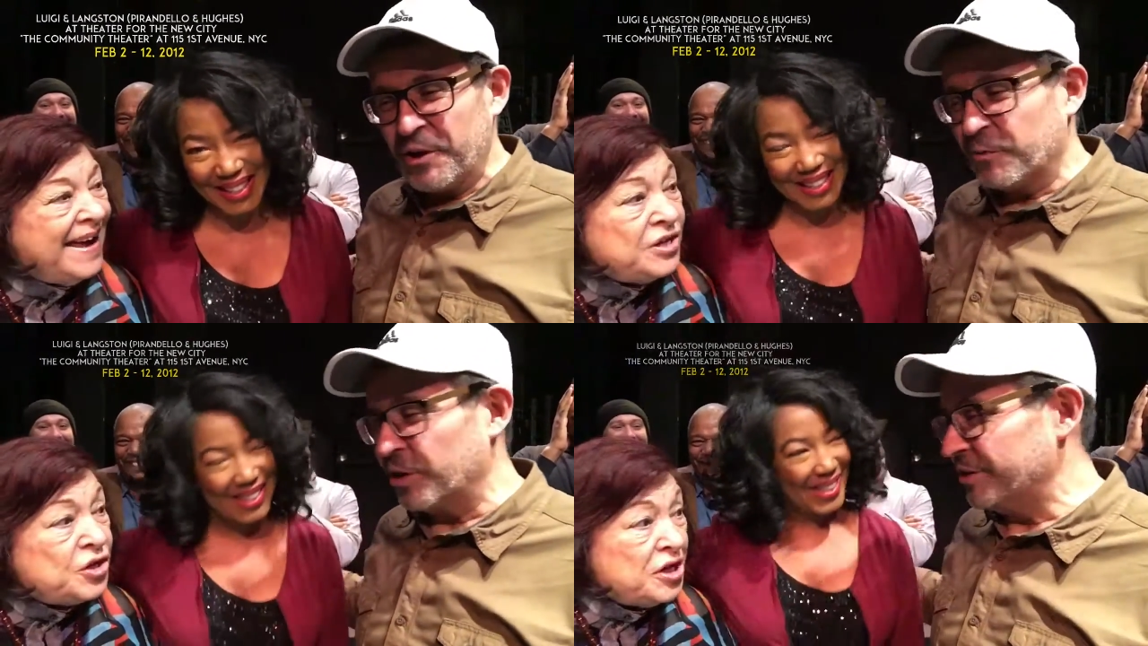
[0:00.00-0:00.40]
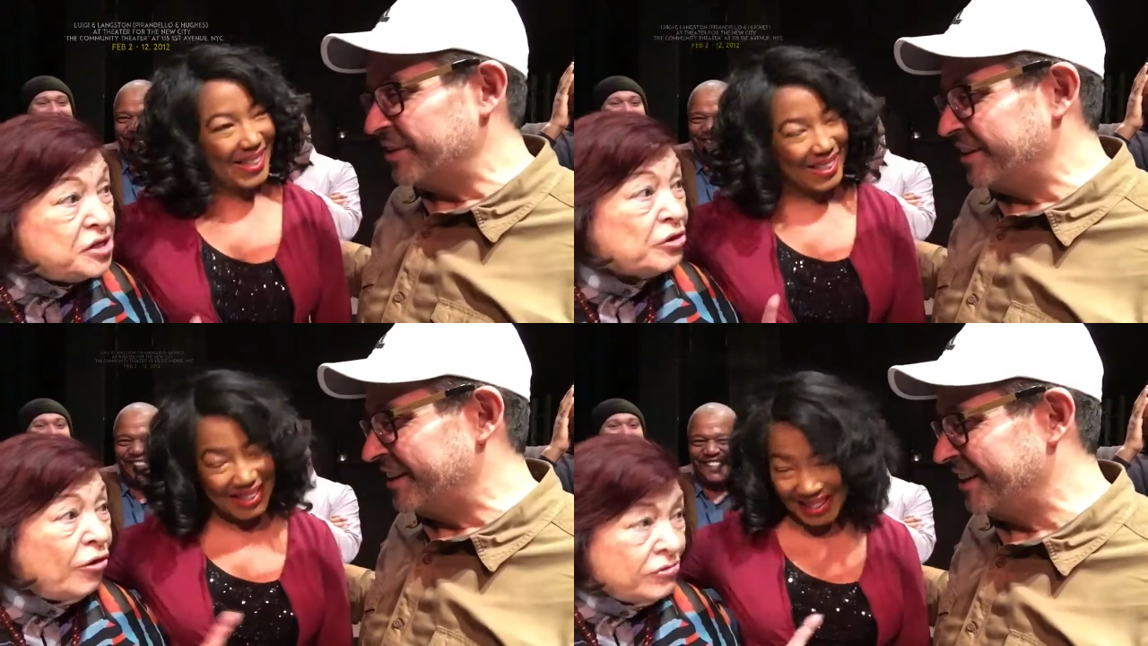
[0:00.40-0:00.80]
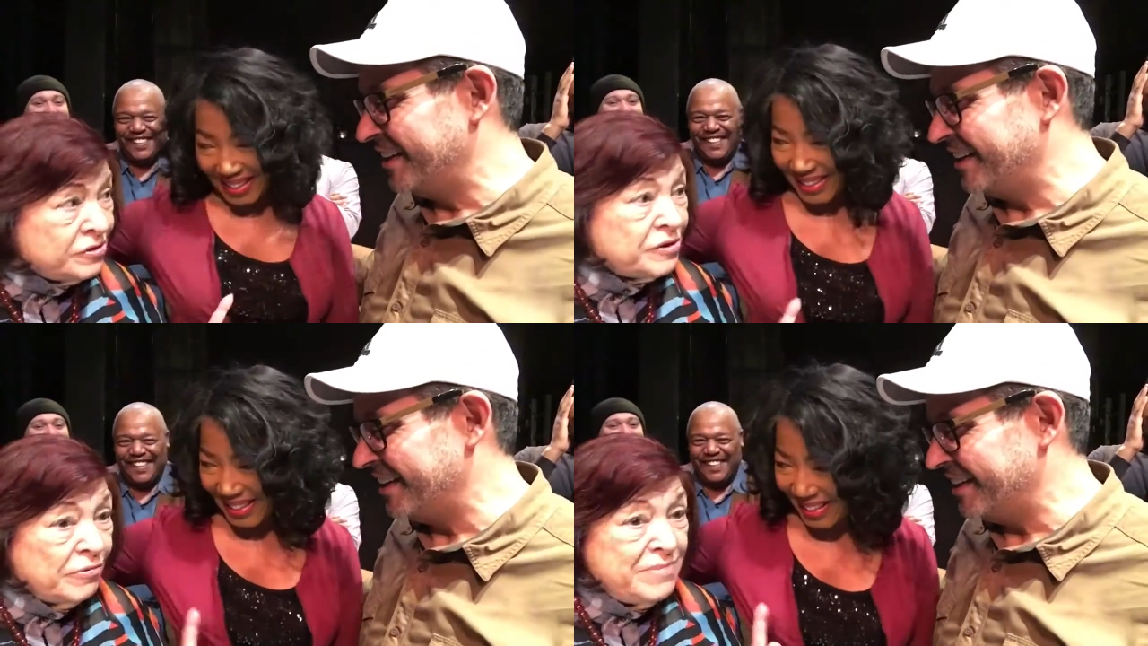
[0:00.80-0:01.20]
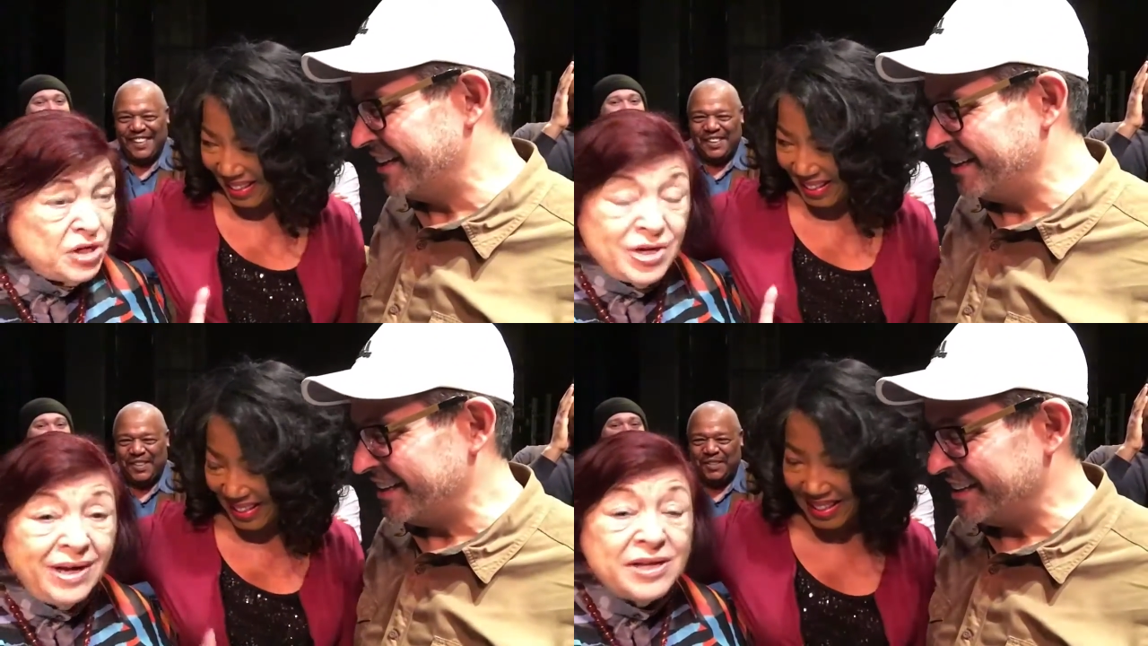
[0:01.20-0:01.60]
Speaker 1: And
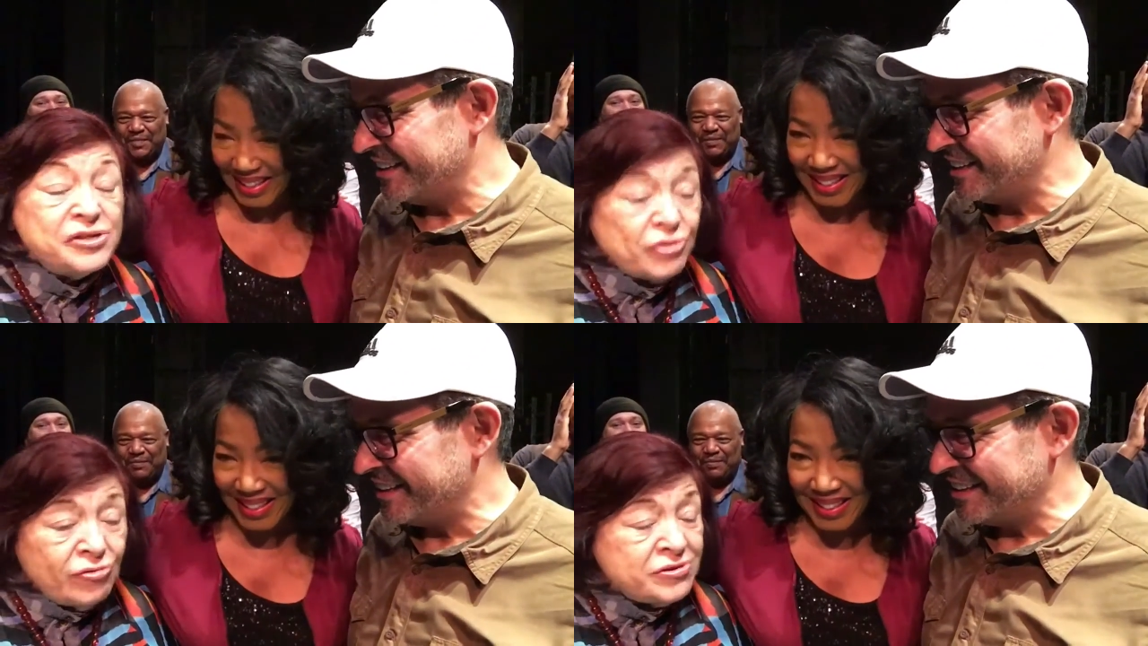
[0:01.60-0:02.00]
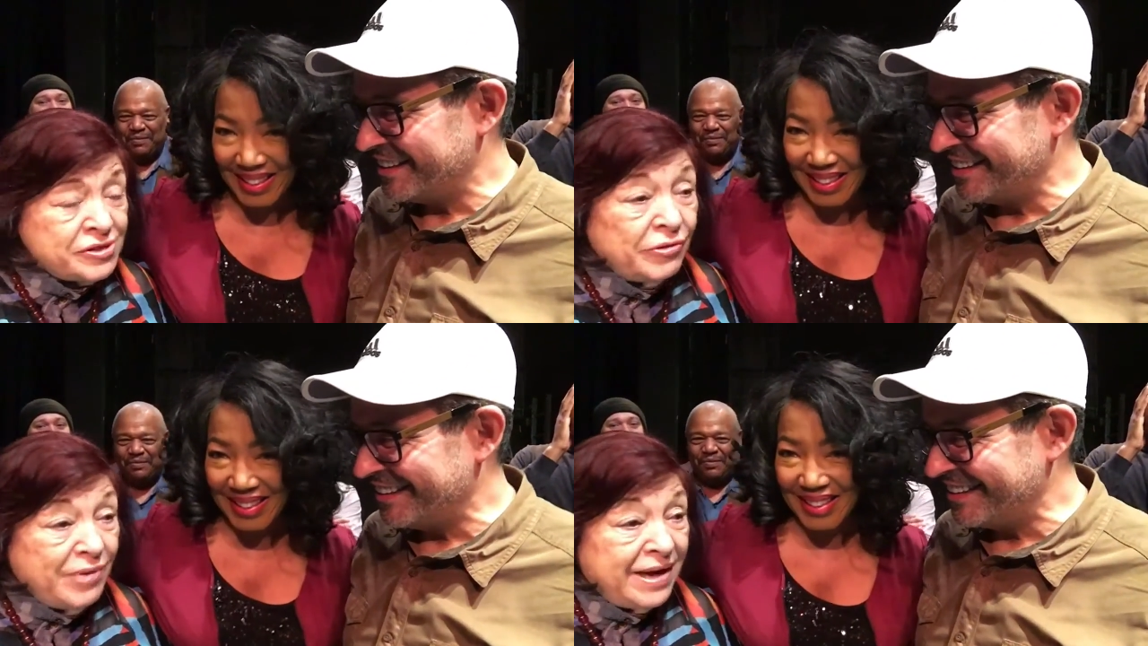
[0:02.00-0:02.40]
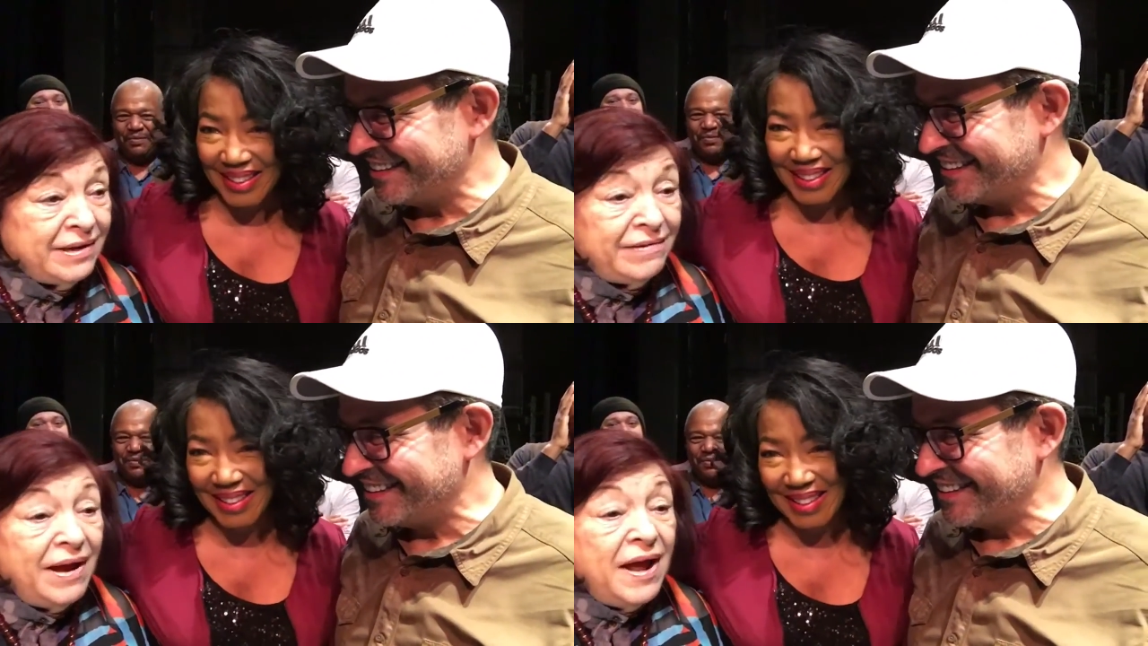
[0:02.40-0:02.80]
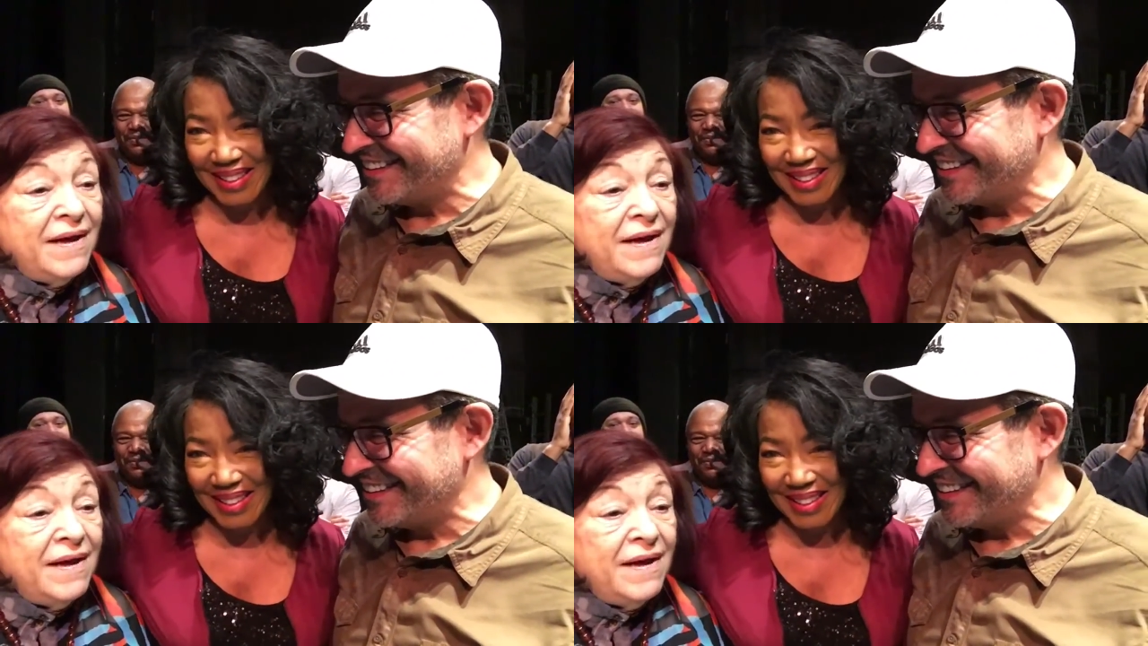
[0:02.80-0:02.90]
Michelle is also in